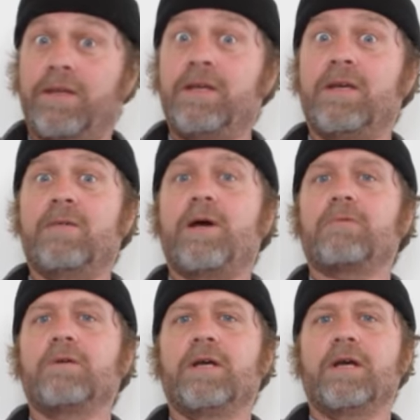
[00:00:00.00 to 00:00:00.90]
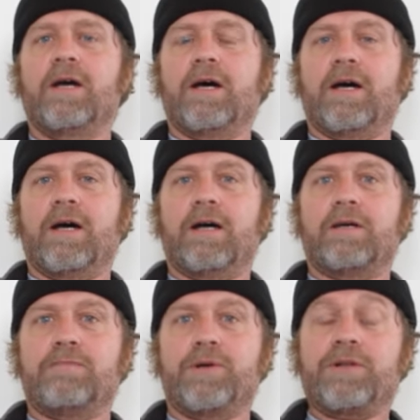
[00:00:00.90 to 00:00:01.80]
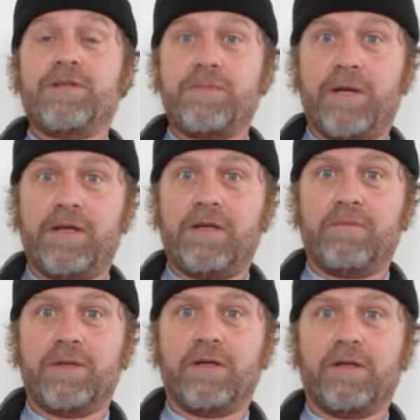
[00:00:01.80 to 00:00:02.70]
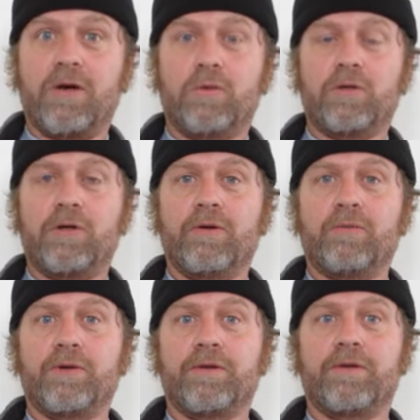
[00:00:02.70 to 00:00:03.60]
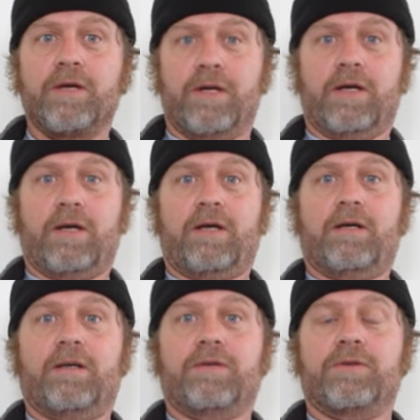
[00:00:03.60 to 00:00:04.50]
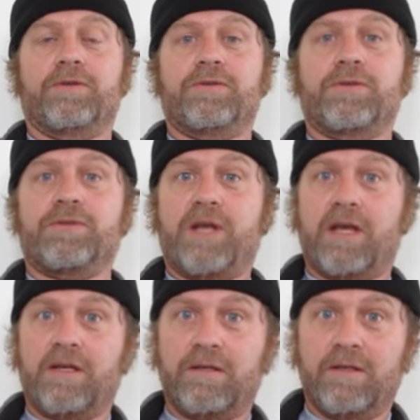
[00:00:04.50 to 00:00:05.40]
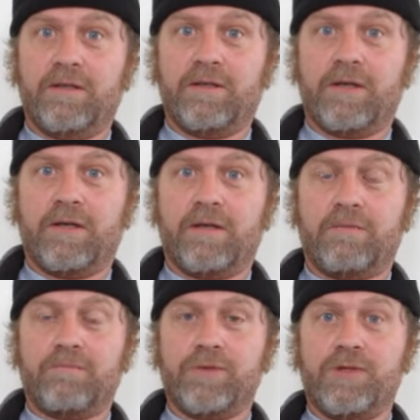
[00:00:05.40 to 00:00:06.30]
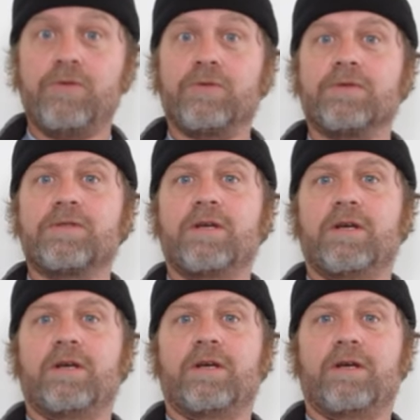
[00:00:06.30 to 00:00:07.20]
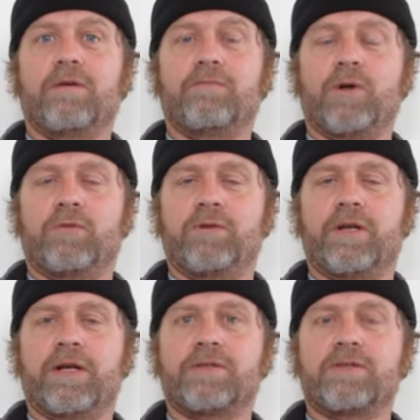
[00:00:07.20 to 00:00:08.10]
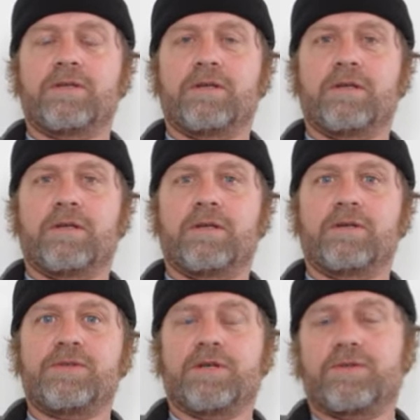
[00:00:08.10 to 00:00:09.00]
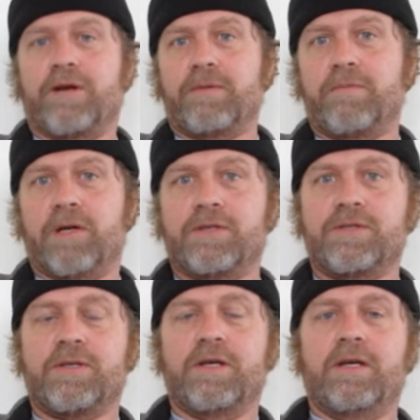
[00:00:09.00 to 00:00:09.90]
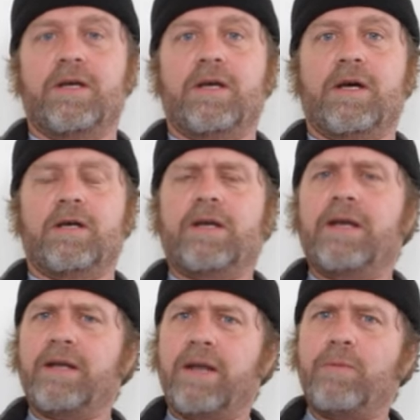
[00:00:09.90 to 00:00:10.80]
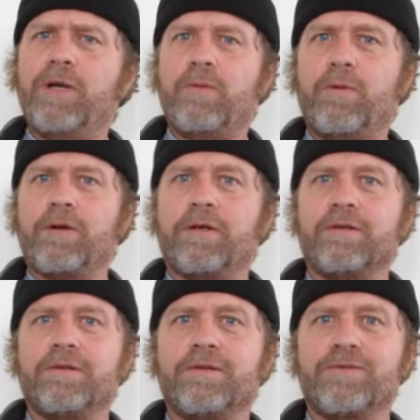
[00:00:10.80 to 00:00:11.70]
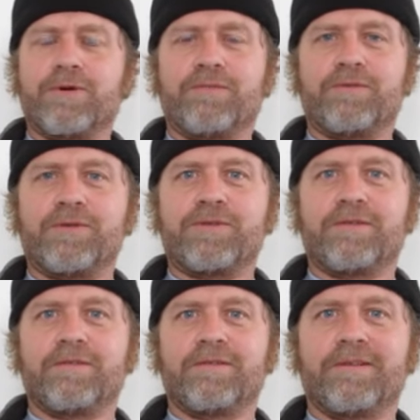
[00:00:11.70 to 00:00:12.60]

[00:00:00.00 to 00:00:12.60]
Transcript: Thinking about participating and being co-learner with the sustained students over the next 6 or 8 months. And we didn't want to sort of just,